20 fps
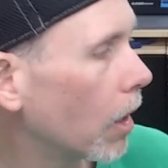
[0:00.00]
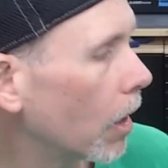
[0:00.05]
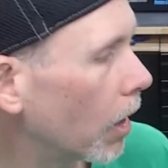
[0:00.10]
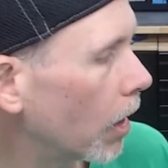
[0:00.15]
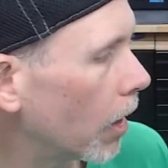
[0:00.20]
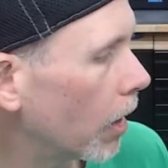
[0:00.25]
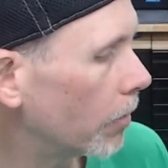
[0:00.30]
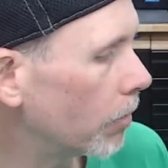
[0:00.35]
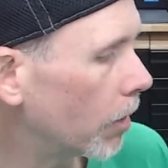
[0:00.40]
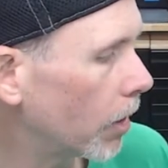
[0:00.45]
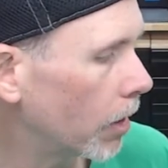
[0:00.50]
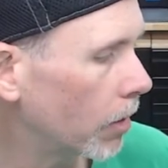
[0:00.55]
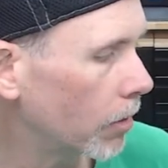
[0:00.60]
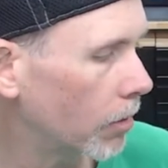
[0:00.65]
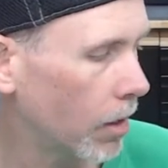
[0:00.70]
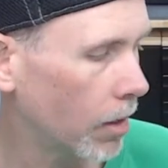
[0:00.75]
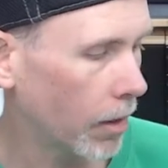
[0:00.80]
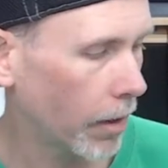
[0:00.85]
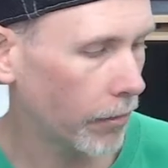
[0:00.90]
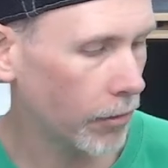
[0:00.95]
Um,
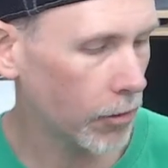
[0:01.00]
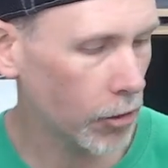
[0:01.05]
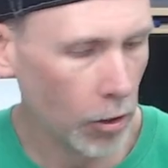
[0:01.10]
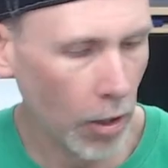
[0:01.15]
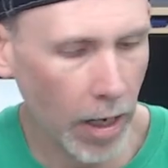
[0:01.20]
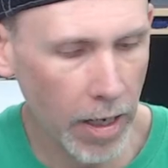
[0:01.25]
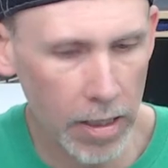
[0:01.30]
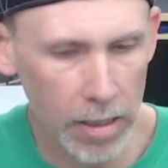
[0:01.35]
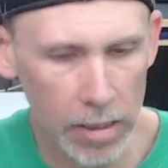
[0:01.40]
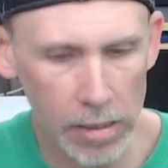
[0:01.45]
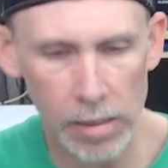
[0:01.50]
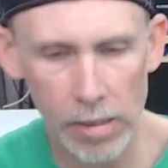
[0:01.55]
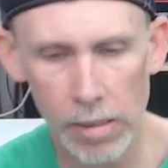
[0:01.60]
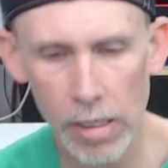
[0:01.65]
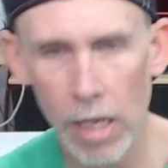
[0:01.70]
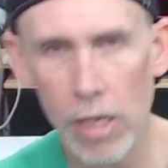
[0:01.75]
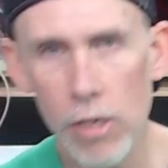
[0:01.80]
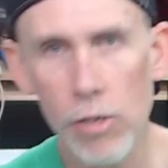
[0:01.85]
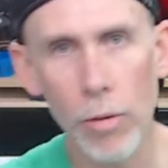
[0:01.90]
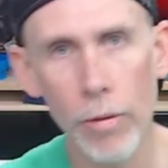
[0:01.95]
and, and I've tried to
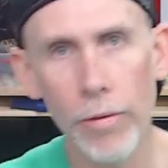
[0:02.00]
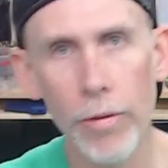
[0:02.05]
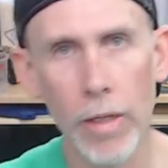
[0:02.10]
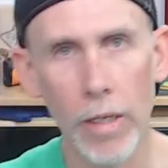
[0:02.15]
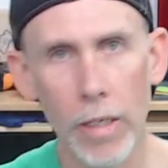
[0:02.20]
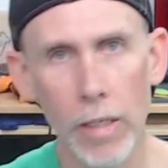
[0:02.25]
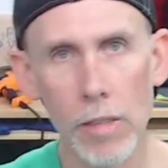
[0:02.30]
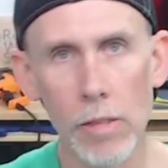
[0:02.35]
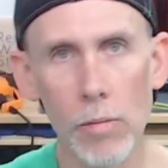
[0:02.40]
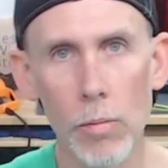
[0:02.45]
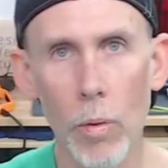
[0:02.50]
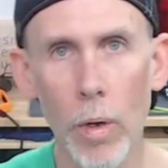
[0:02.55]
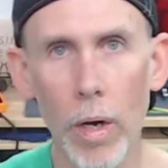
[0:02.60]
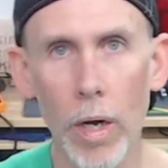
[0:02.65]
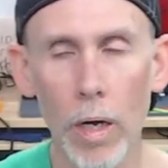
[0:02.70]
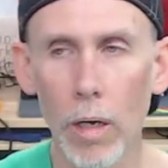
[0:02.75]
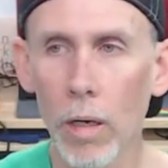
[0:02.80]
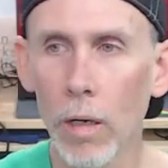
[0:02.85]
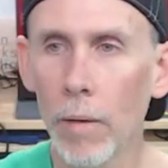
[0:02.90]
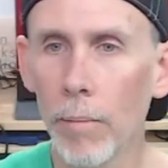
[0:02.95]
schedule things
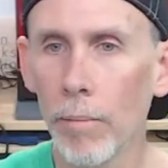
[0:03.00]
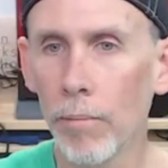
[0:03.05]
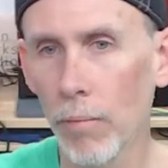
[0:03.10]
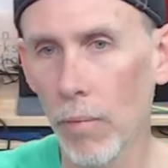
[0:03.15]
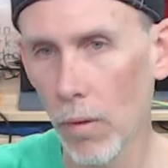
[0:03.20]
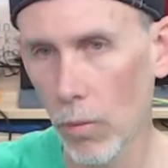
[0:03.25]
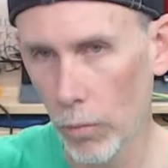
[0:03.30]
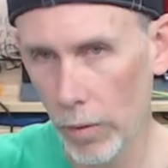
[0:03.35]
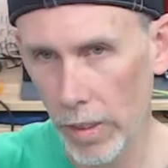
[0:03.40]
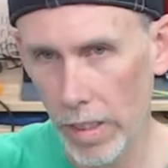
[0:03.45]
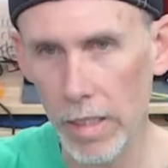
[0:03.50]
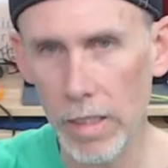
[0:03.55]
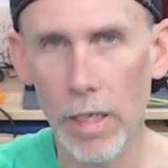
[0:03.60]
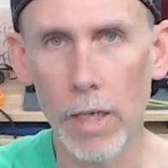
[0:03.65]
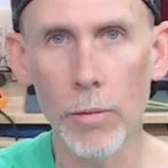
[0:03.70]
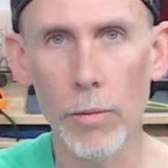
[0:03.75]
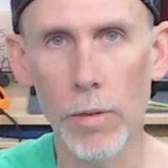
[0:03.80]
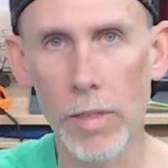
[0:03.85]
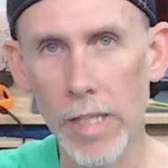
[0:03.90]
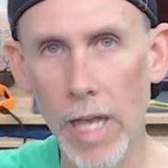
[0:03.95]
where we get
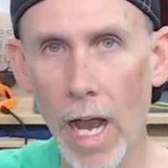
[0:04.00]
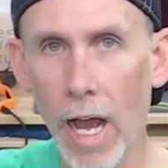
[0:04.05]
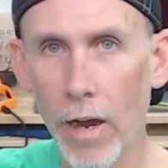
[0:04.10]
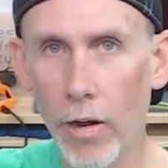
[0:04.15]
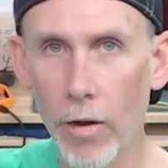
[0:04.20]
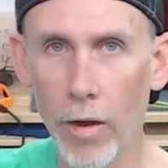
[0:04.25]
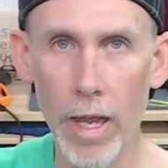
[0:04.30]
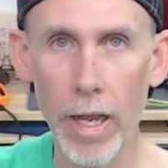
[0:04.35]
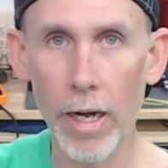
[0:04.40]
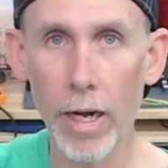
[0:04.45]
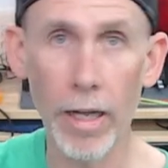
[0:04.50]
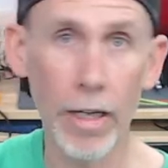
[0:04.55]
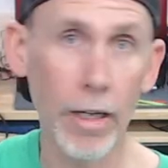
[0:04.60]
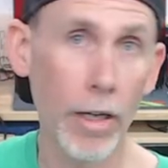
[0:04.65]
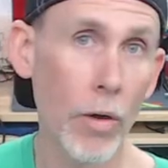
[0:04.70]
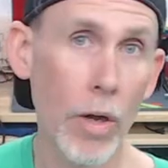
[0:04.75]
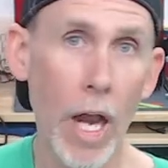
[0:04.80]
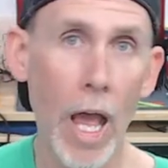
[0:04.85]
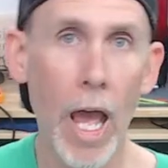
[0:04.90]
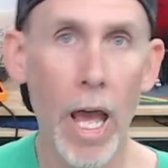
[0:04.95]
done with Saturday and I
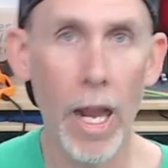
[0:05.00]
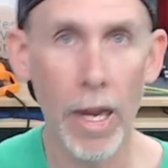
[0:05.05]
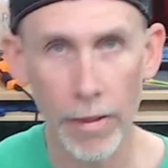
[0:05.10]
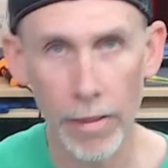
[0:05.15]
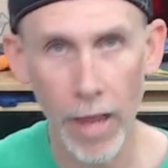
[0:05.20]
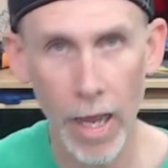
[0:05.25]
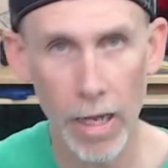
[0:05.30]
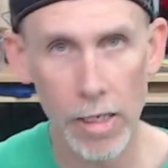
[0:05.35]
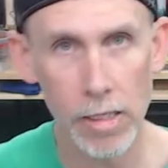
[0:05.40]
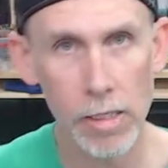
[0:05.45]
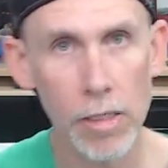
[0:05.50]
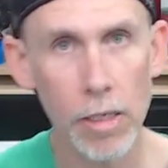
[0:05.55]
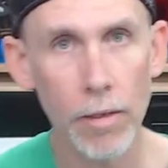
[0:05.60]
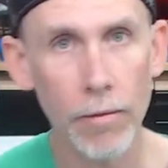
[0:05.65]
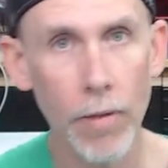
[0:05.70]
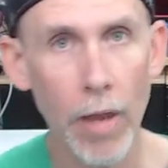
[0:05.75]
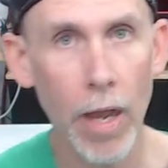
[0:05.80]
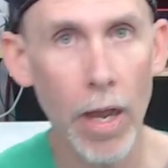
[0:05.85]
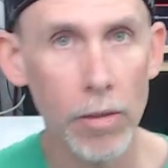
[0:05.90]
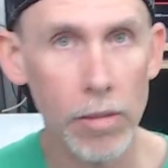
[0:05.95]
go and edit that
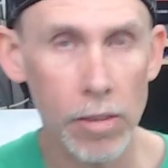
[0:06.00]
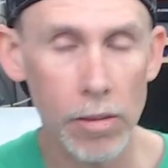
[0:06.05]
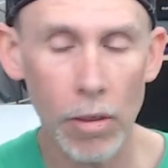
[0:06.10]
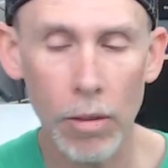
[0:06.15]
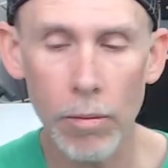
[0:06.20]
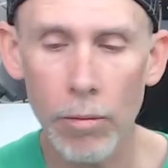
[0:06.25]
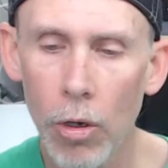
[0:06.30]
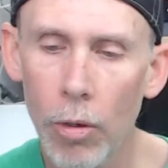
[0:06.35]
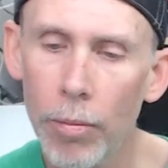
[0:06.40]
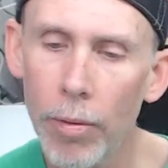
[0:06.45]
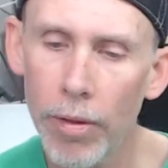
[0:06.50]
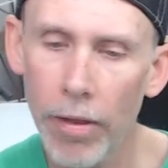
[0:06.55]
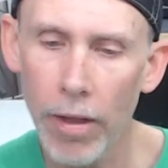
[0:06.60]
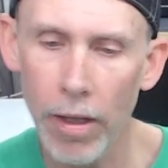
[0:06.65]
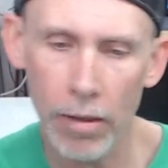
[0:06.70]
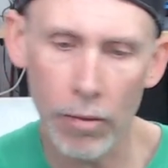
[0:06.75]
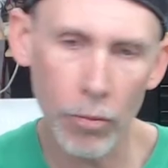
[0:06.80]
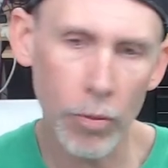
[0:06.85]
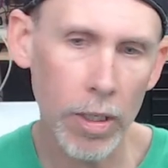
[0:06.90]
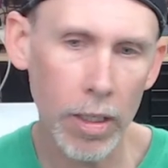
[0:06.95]
stuff out. So I'm hoping
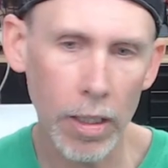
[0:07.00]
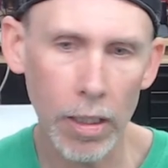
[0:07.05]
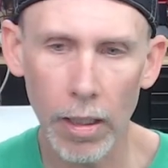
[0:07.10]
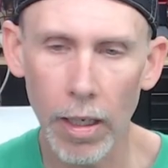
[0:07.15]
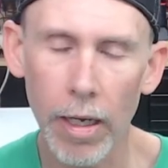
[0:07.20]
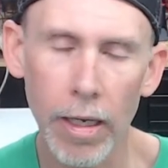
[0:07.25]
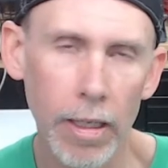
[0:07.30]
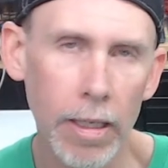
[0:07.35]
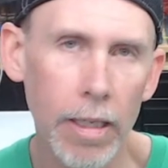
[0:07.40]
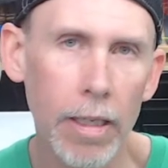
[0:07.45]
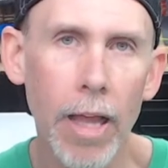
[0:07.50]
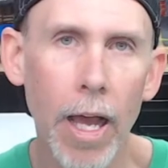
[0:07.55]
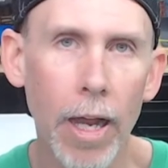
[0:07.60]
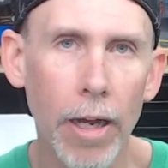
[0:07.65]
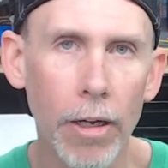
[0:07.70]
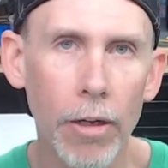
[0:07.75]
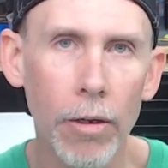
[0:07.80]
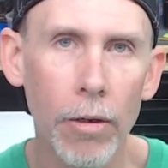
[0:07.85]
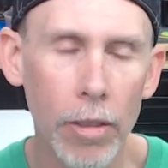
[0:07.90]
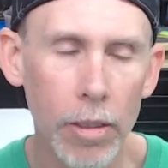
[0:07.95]
that we can kind of get
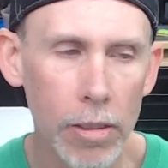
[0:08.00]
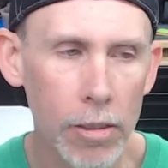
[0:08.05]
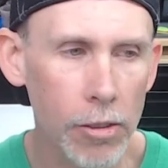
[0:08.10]
that going.